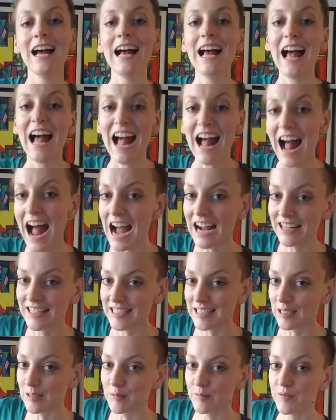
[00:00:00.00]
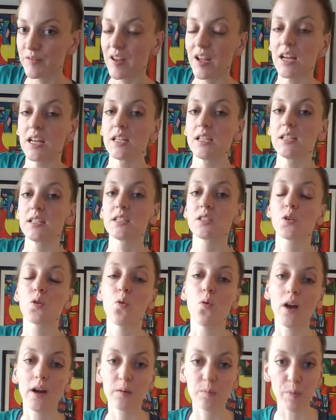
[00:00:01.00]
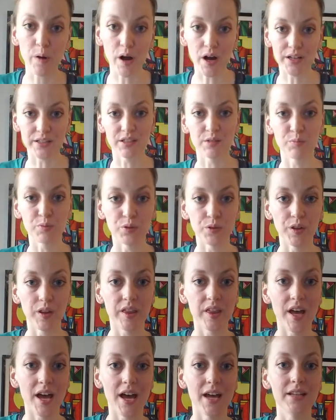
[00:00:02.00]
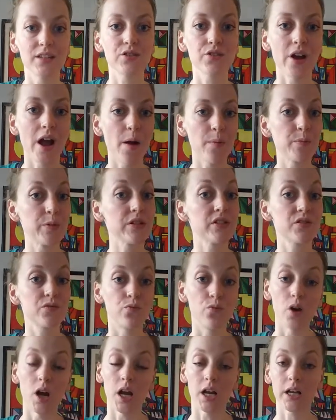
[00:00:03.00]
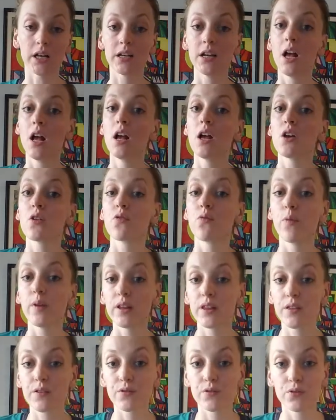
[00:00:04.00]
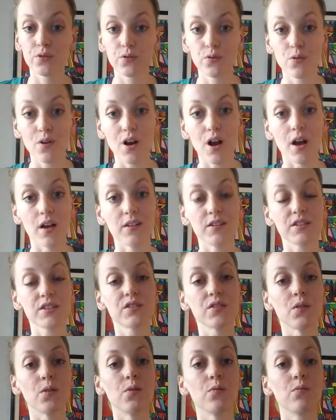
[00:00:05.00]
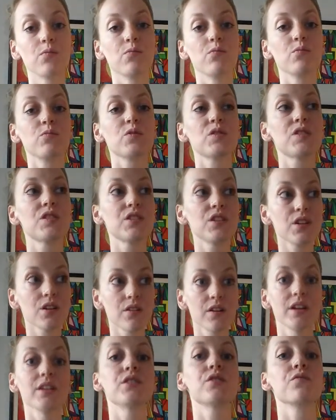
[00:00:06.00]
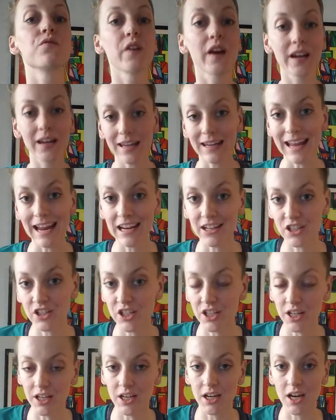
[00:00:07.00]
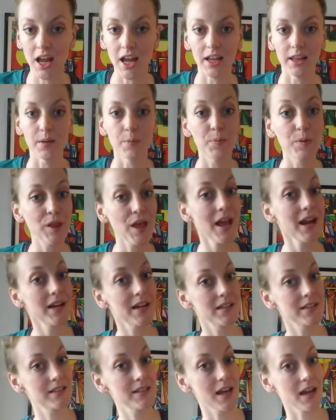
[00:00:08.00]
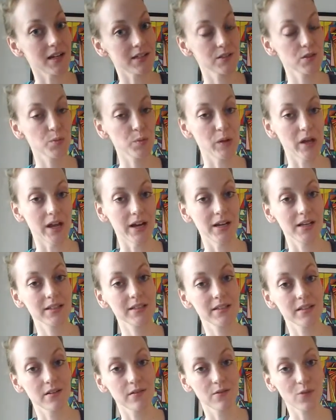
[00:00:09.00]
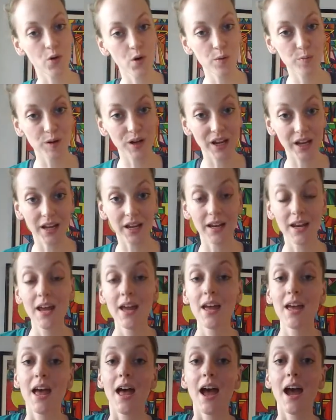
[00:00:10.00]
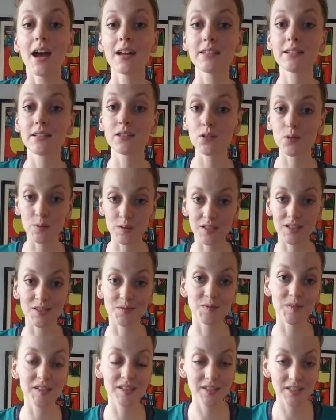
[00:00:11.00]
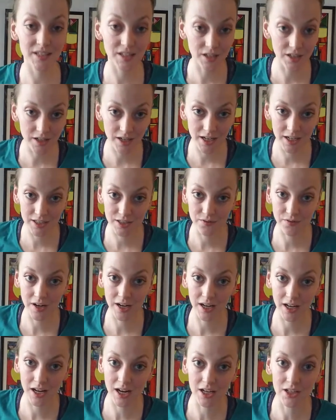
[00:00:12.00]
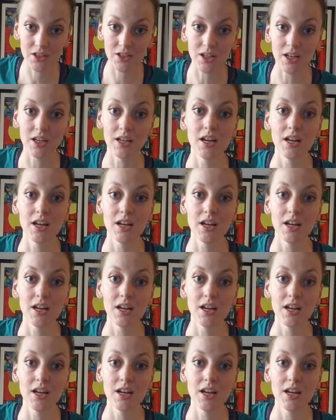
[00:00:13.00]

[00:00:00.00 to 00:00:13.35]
active, and it's quite possible that TRAPPIST-1 went through some serious radiation, and the planets, the exoplanets that are orbiting it, had to deal with some serious radiation